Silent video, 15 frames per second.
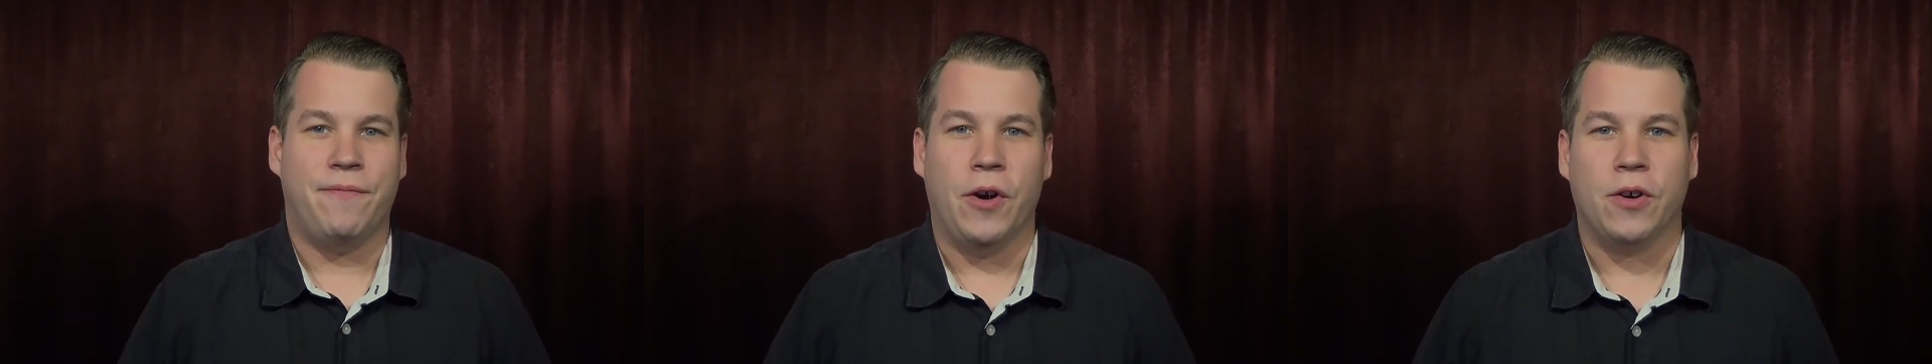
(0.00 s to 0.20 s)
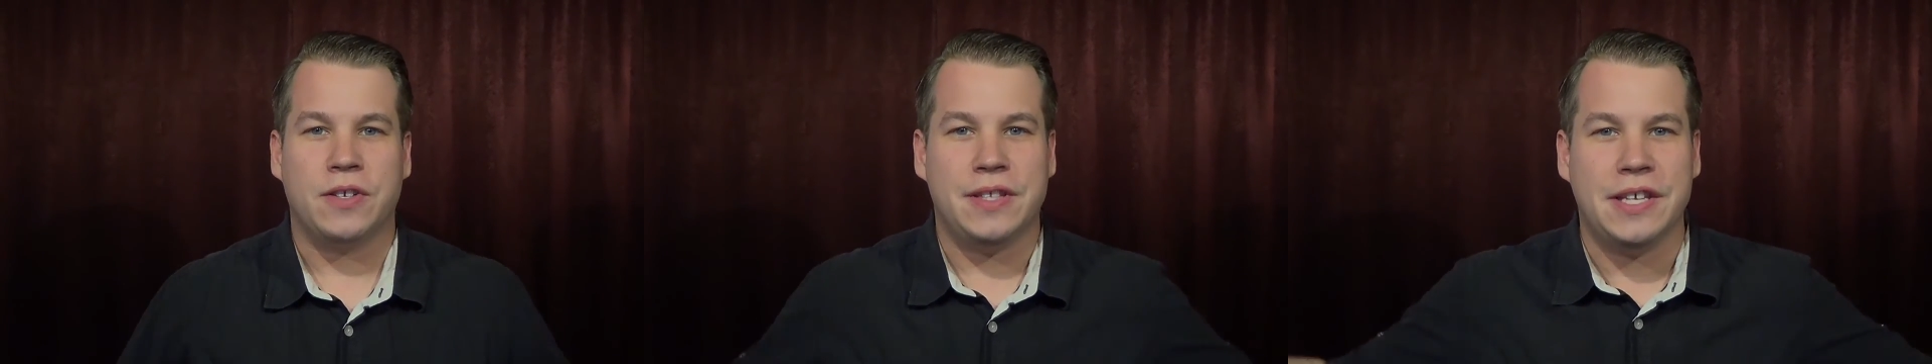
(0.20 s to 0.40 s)

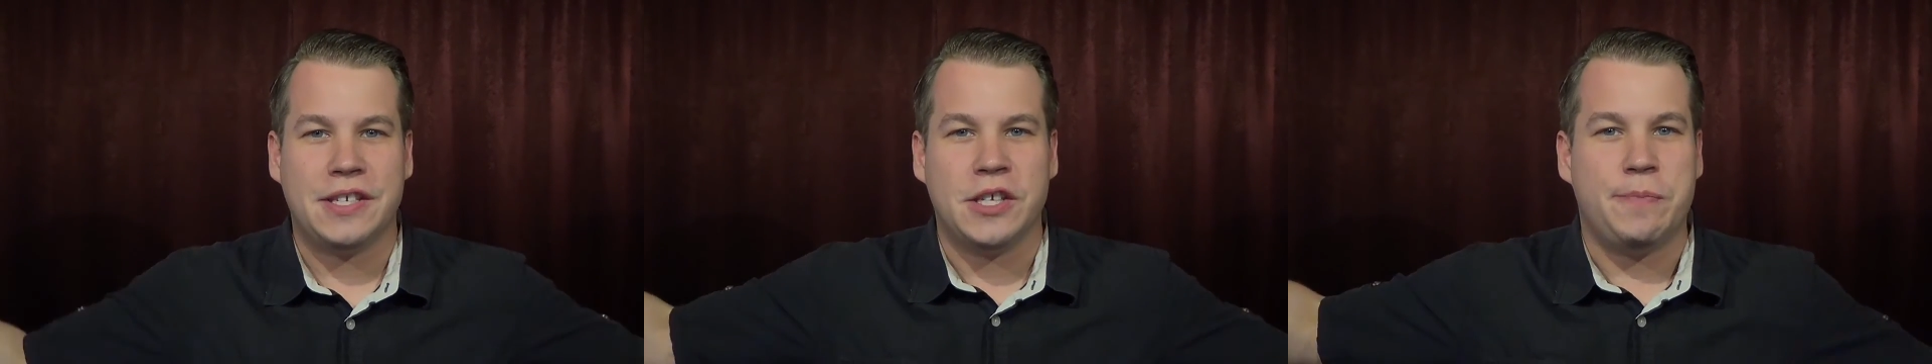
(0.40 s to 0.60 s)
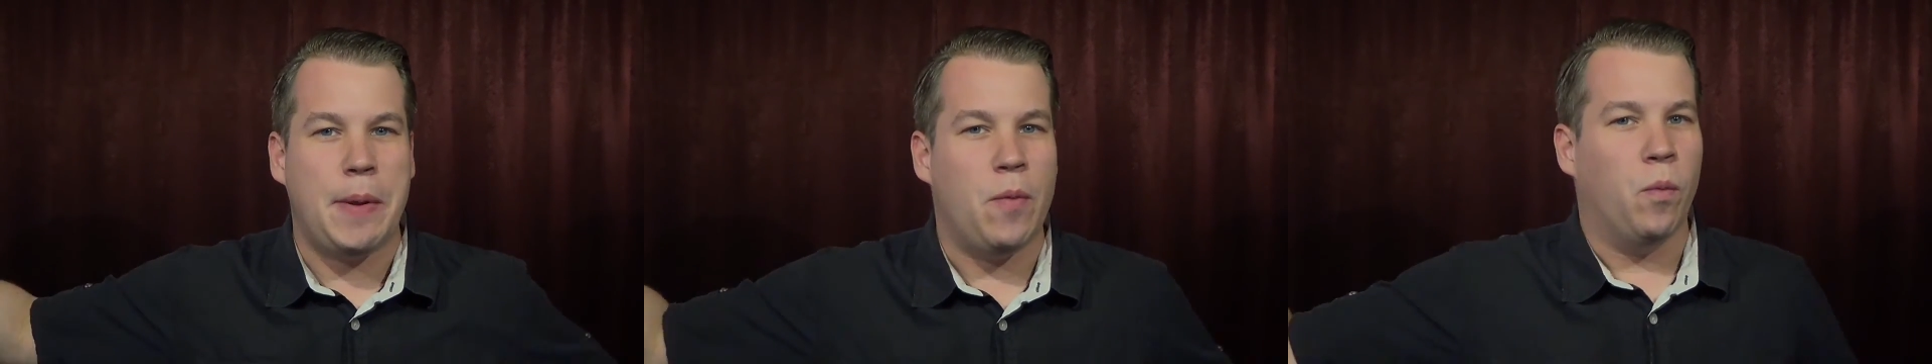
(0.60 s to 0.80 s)
folks, this
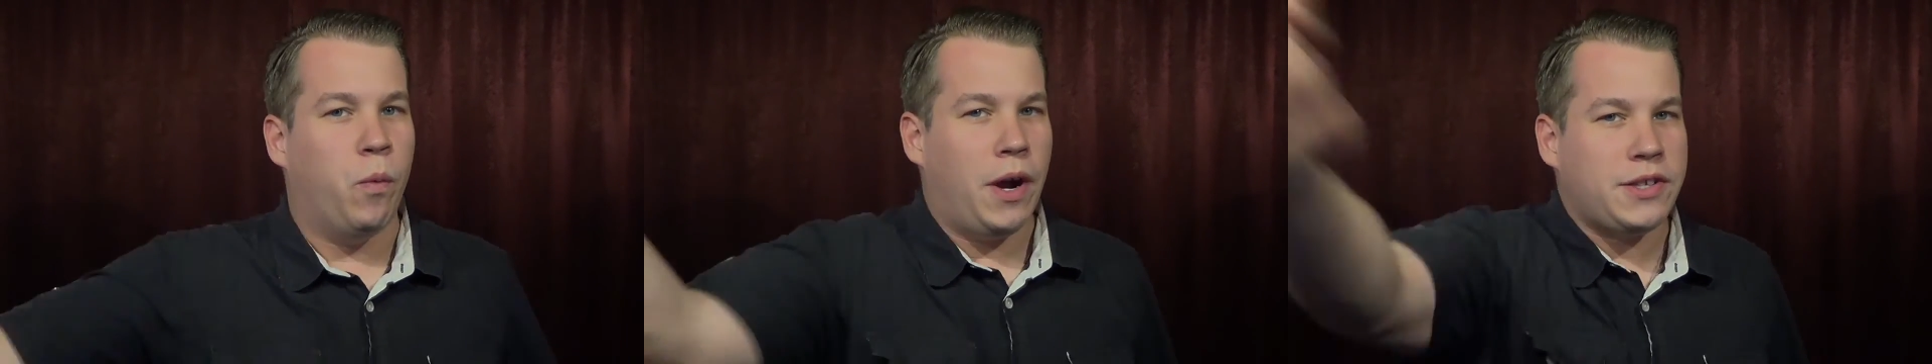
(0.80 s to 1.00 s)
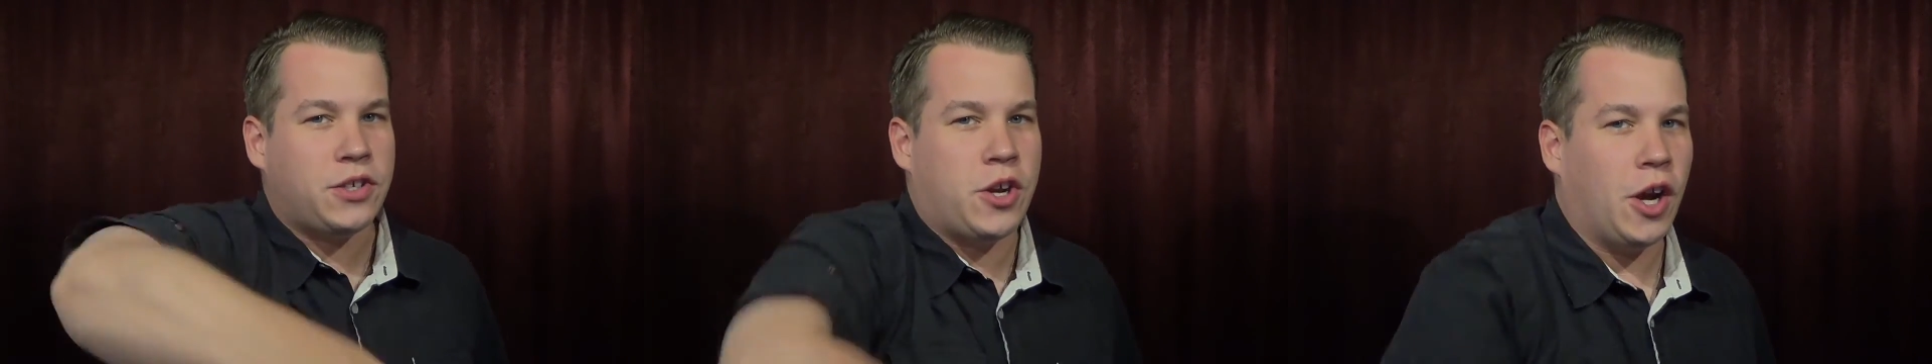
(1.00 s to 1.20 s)
has been
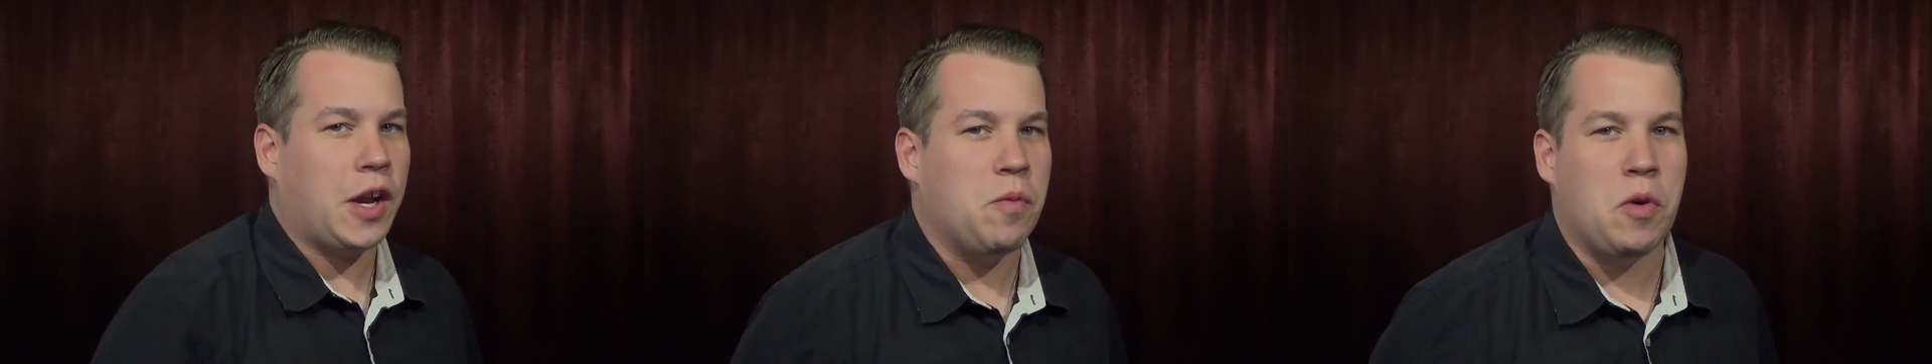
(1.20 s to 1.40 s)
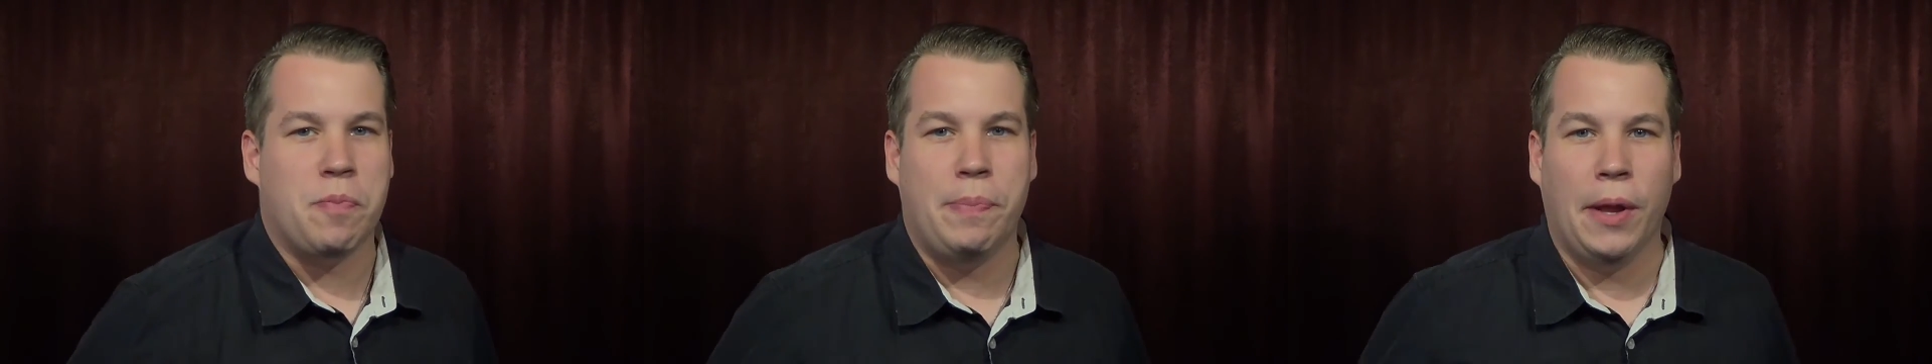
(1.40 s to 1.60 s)
What's
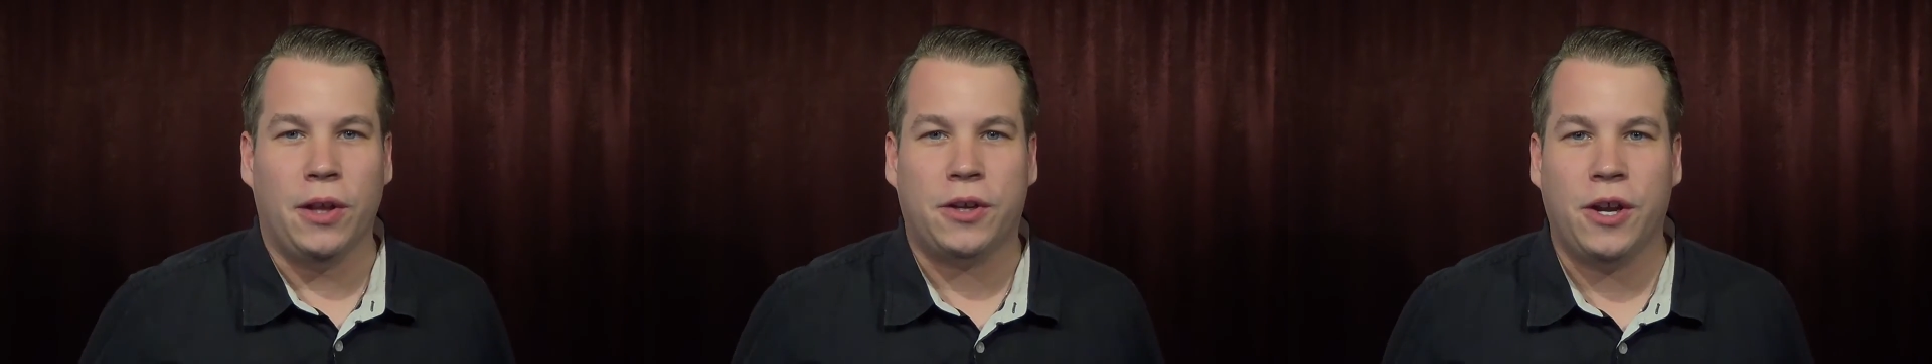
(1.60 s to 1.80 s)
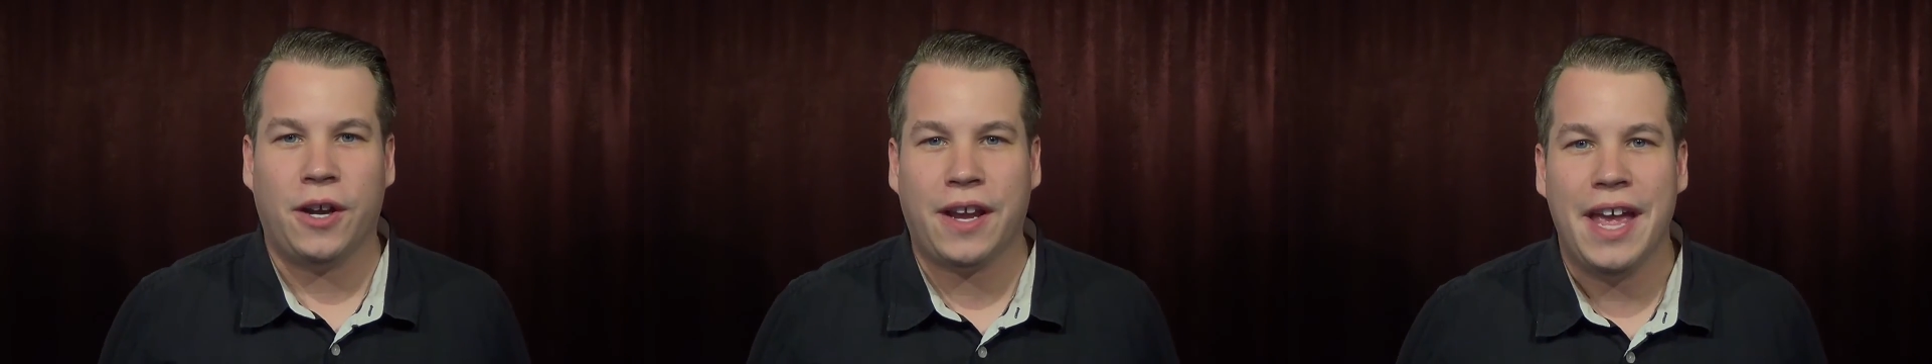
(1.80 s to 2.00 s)
Cookin' with
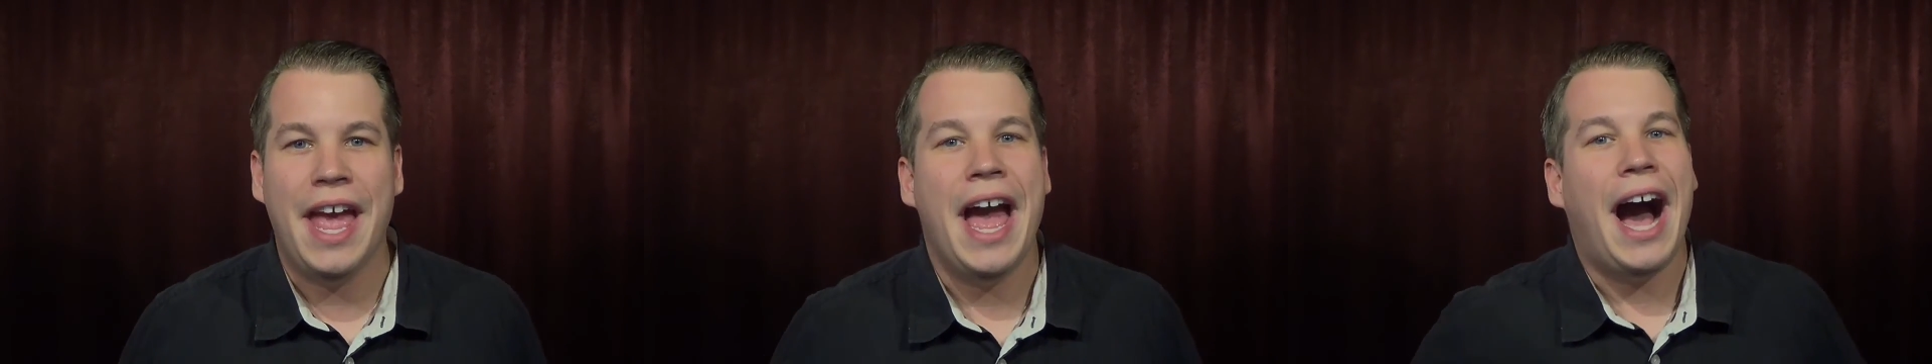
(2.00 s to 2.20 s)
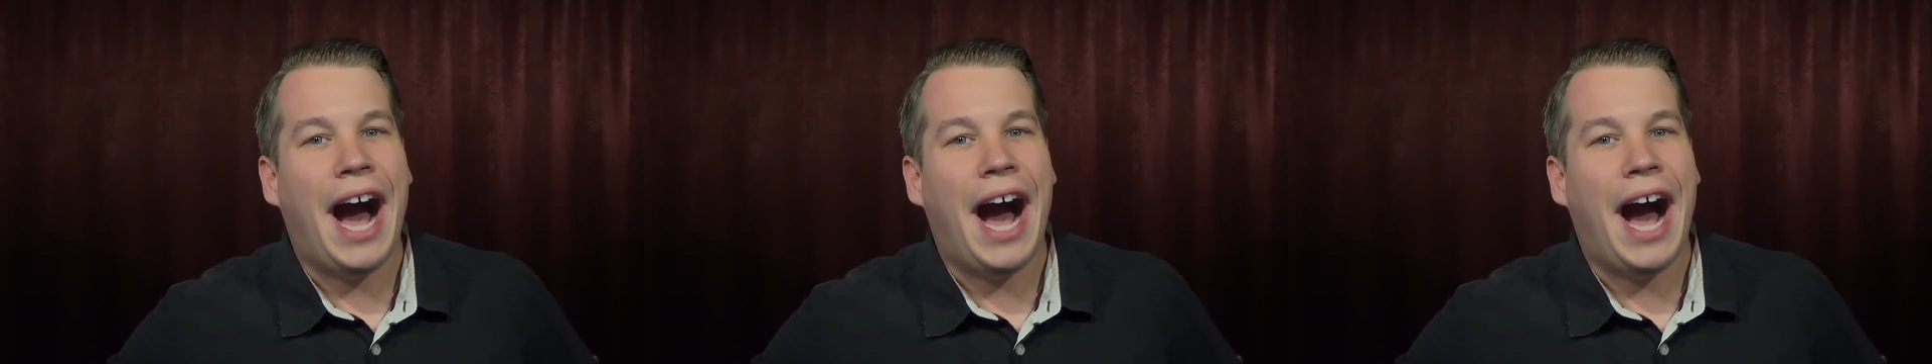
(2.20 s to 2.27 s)
Bill Cook.